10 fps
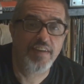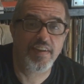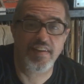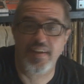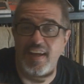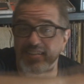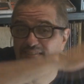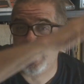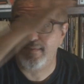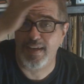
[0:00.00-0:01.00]
Then the
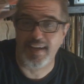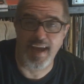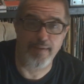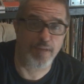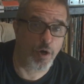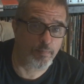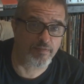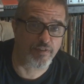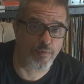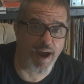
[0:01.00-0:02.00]
next time they came, they
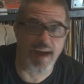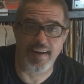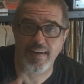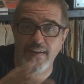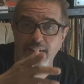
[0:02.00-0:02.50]
opened for Ratt